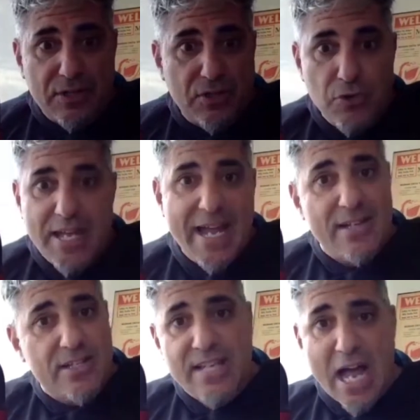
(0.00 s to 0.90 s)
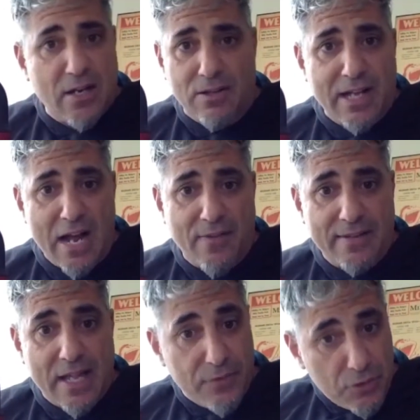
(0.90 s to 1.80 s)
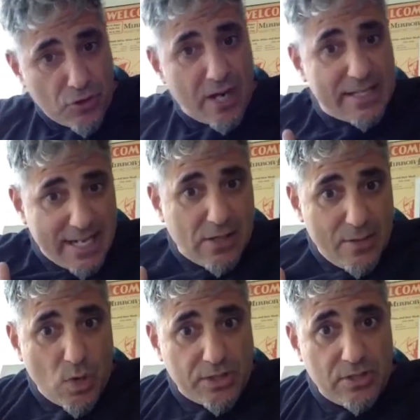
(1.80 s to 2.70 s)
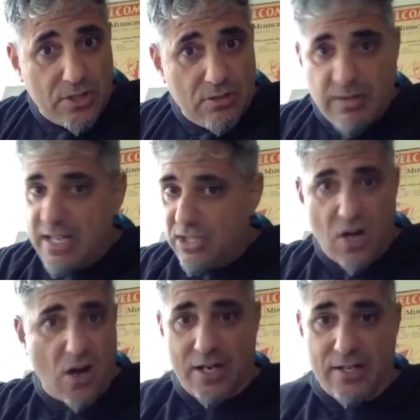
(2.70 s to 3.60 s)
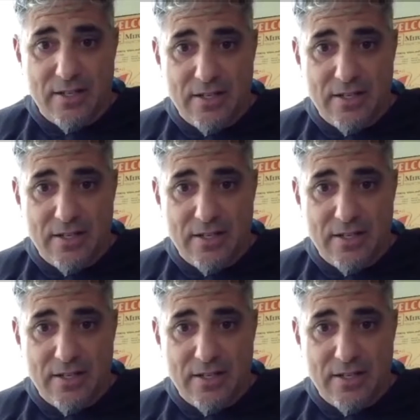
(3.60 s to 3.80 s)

So you can't saddle a guy like that. If you try to tell him what to do, he's gone.